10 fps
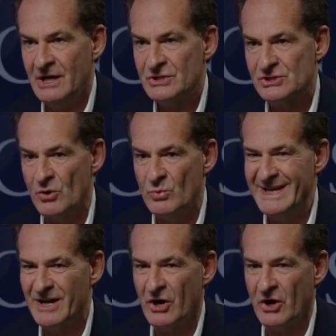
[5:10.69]
So
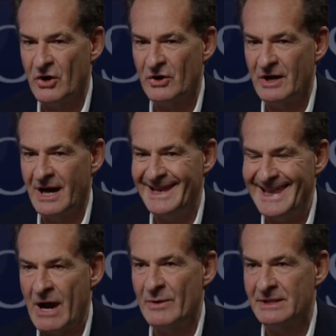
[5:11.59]
we are
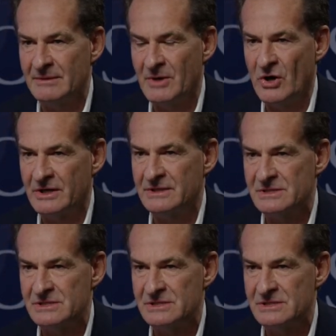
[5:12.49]
allowing the markets